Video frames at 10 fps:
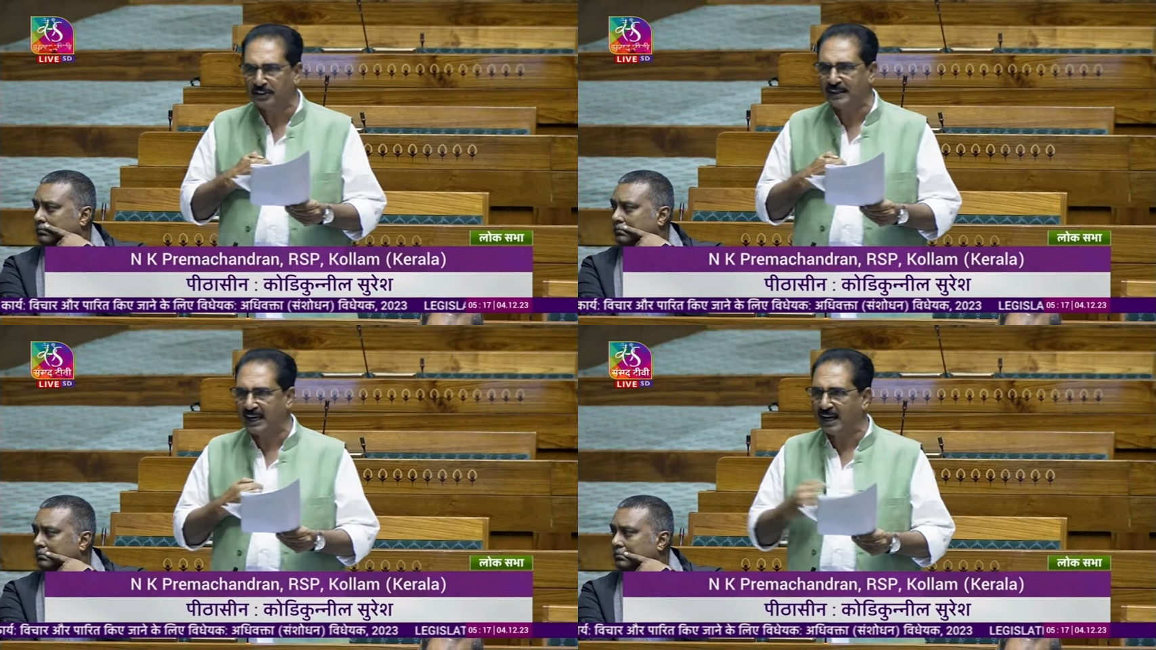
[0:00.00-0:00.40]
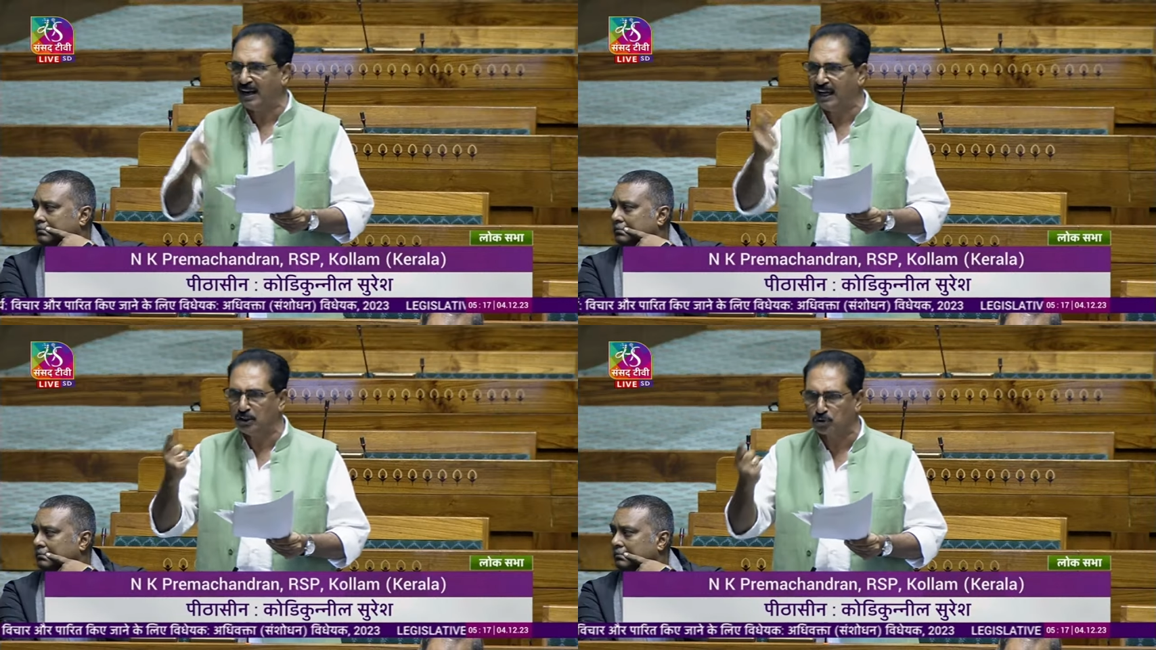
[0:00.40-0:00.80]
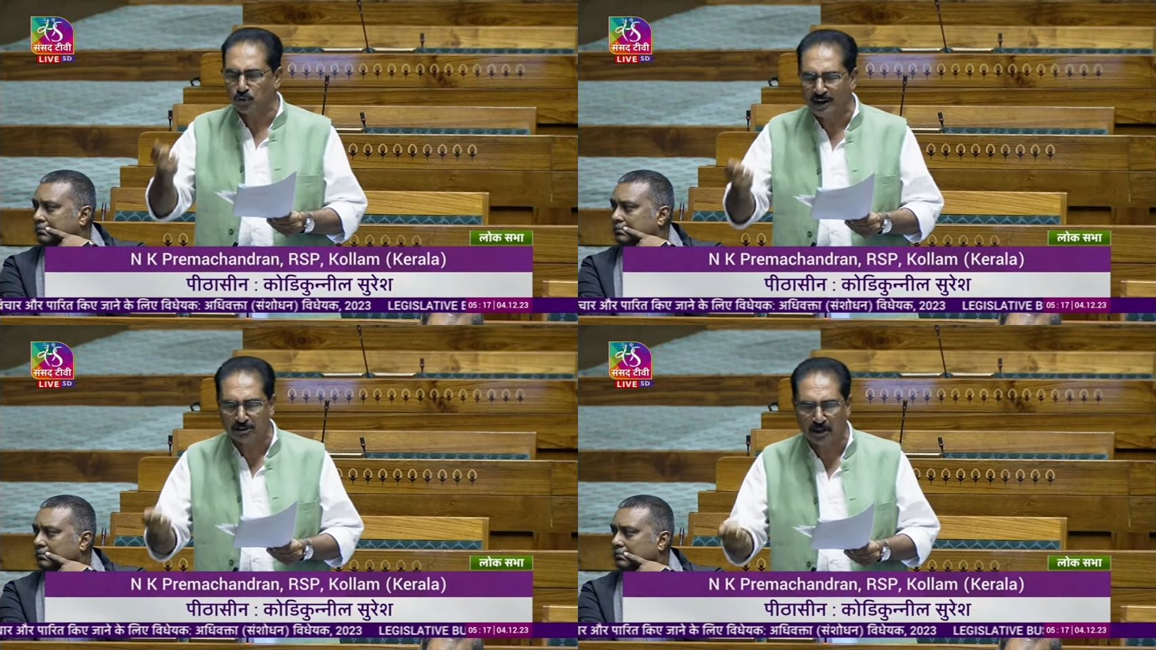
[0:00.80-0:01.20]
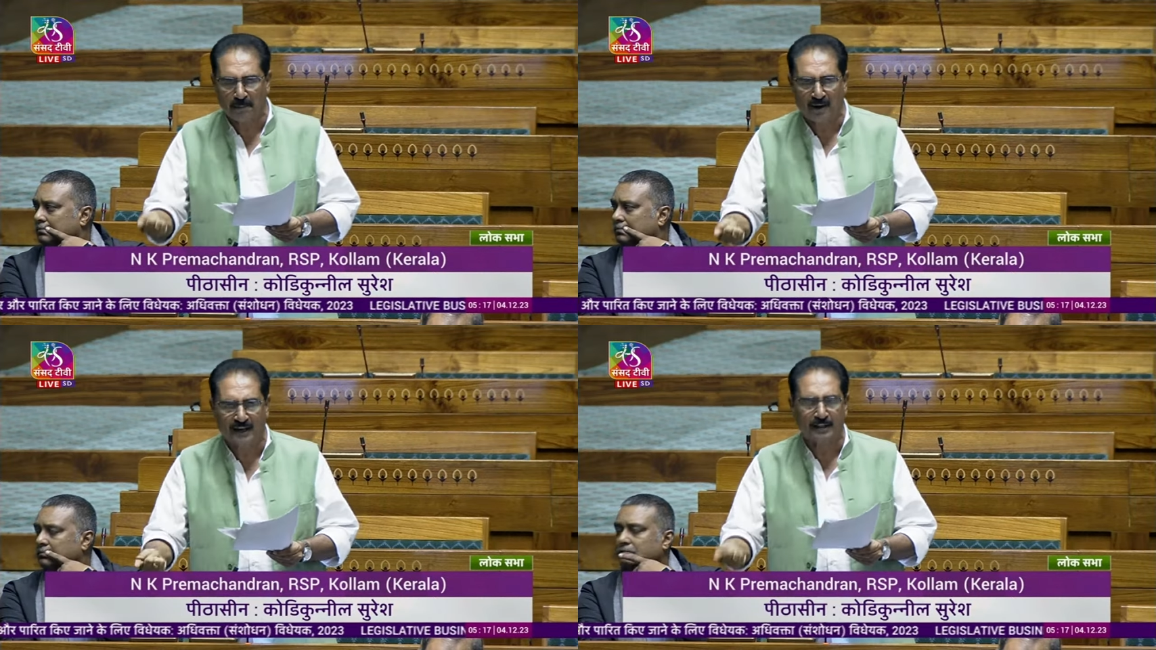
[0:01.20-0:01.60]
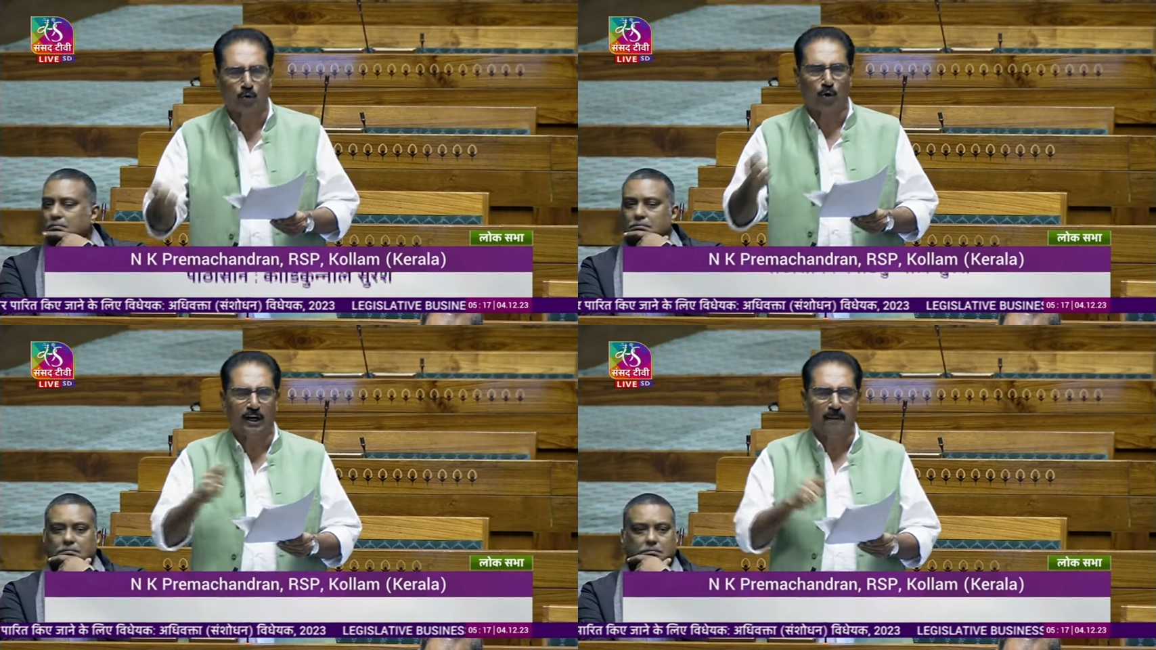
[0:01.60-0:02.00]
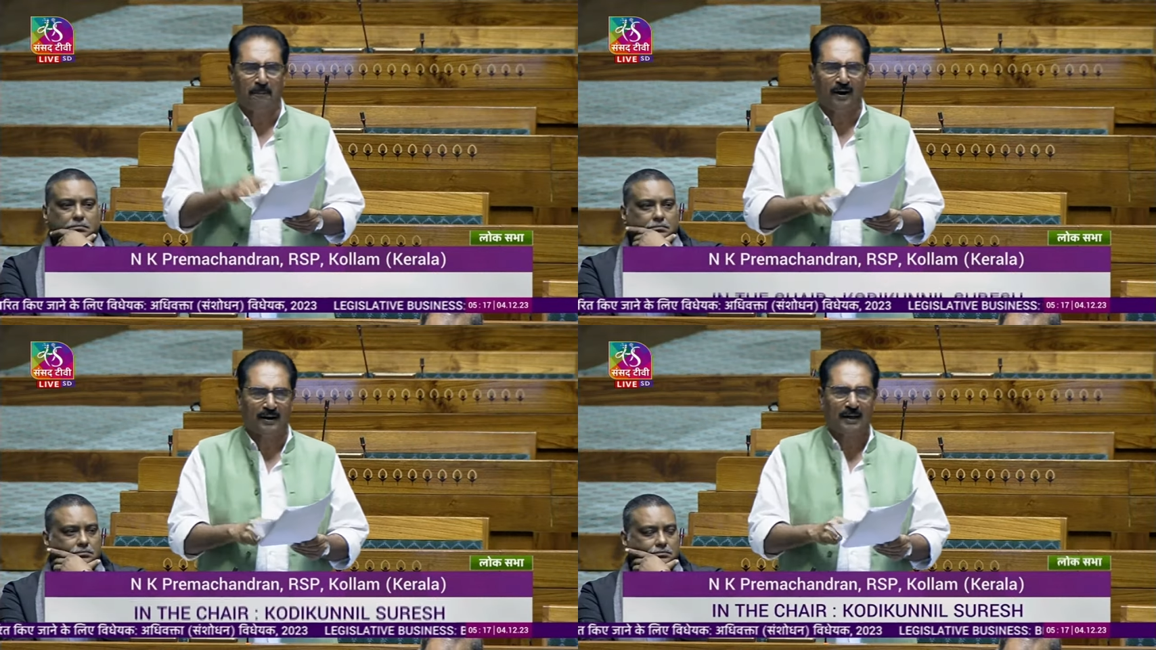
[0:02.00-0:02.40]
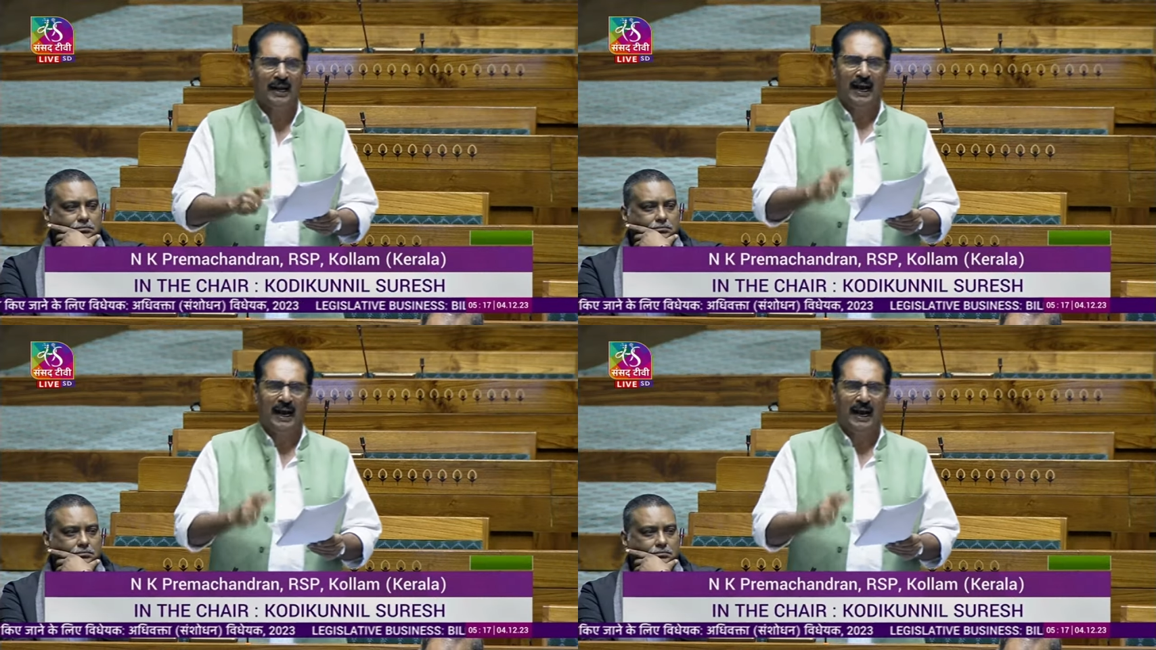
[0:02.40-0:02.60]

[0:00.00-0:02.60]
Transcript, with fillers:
Speaker 1: in Kerala, in Trivandrum Bar, in Kollam Bar,